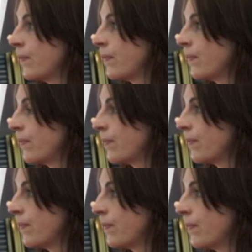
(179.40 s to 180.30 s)

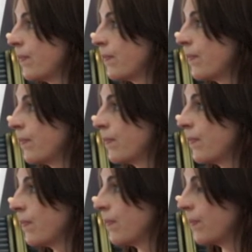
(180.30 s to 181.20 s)

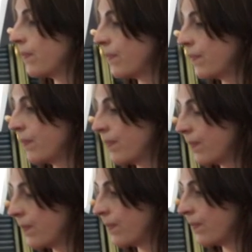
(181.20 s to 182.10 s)

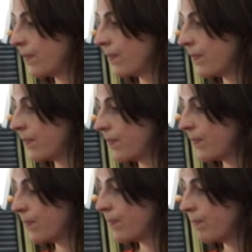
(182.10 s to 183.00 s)

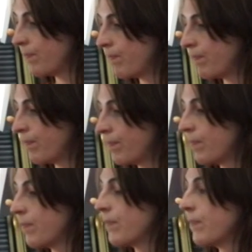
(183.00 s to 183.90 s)

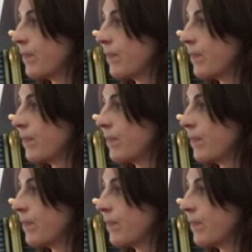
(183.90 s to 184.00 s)
No words are spoken by the person on screen.